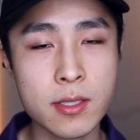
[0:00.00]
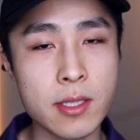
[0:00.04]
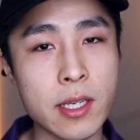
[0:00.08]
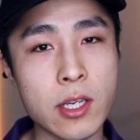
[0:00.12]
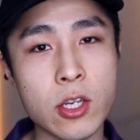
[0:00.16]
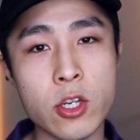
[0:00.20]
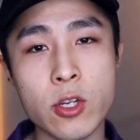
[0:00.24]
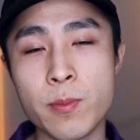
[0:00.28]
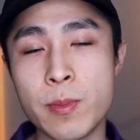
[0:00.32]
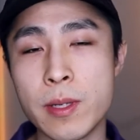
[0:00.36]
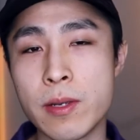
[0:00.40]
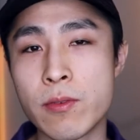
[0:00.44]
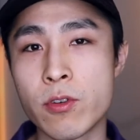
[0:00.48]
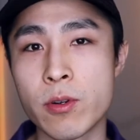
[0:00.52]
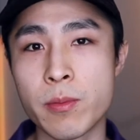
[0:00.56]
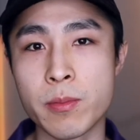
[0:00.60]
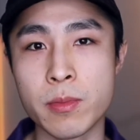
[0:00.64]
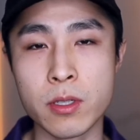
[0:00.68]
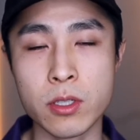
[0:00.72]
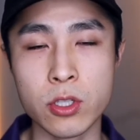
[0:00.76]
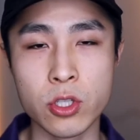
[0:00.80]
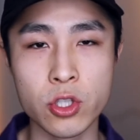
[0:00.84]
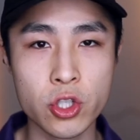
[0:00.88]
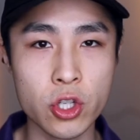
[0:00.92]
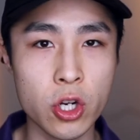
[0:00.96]
It could be from
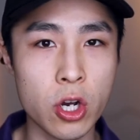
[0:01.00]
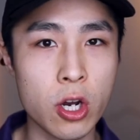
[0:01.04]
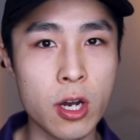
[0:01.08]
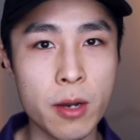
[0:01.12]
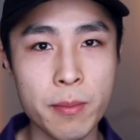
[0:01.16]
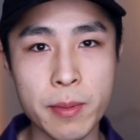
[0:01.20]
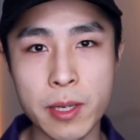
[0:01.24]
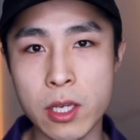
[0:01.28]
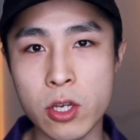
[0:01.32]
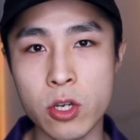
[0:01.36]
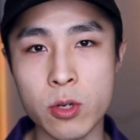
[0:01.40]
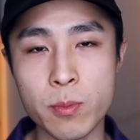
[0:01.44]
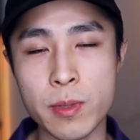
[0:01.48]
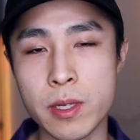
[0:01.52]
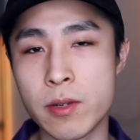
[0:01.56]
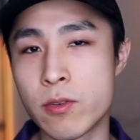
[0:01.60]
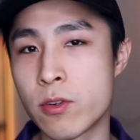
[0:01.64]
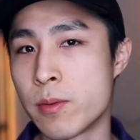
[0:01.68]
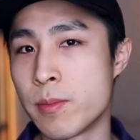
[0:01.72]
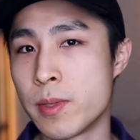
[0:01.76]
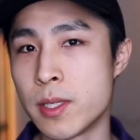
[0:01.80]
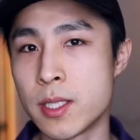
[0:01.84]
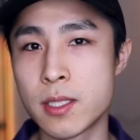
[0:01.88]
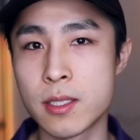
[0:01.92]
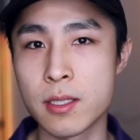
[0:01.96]
your job, it could be
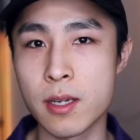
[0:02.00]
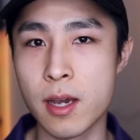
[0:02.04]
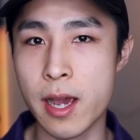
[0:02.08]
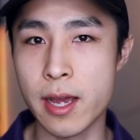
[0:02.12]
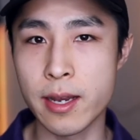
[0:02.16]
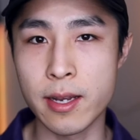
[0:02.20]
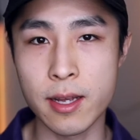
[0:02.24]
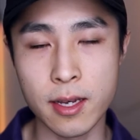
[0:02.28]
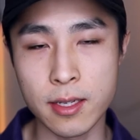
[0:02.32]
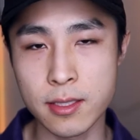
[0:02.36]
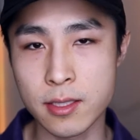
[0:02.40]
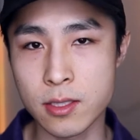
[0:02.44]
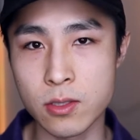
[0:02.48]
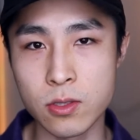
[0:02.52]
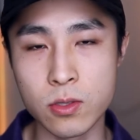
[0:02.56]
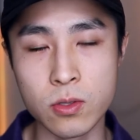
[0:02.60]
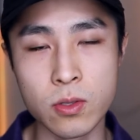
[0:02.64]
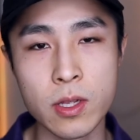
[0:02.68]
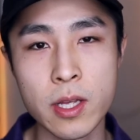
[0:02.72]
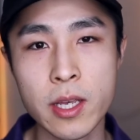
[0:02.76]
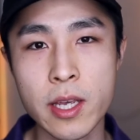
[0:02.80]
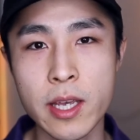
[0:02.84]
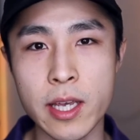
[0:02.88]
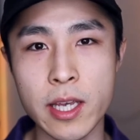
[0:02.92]
from a side hustle,